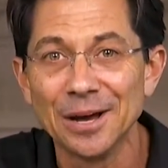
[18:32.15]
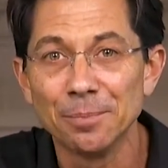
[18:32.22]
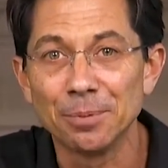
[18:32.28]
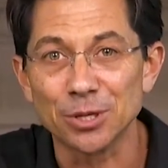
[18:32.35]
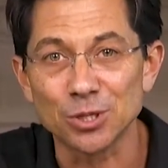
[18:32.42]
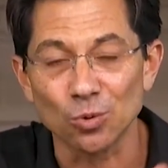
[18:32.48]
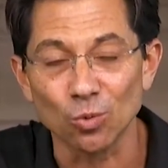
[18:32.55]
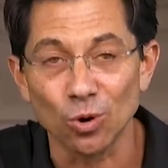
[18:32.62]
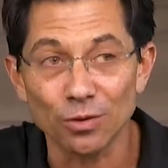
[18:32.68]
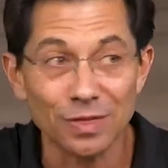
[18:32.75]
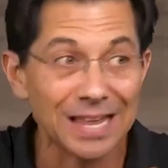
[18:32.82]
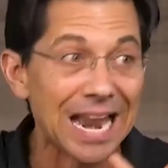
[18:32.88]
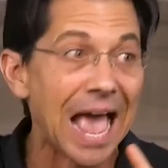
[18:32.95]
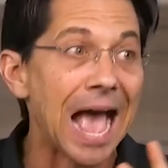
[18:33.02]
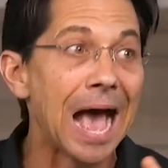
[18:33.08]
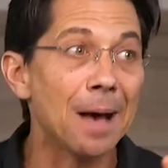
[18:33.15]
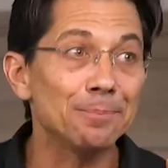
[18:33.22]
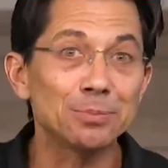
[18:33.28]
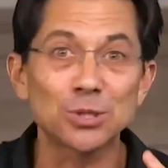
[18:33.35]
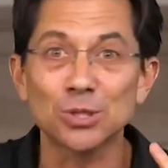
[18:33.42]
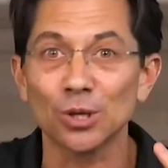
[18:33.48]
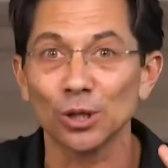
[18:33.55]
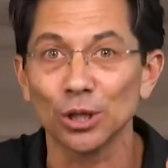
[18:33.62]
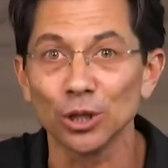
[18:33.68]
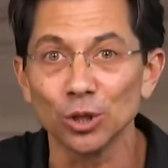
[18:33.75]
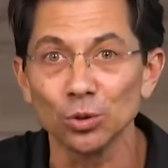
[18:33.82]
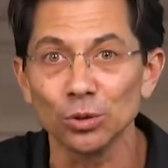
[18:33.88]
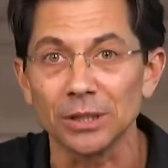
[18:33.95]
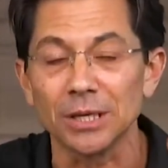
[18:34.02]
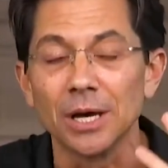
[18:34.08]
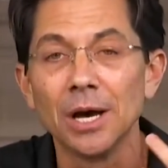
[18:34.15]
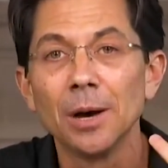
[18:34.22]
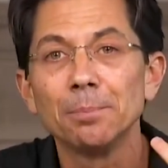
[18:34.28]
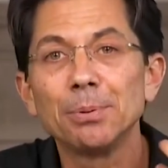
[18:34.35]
But is it worth it? Absolutely.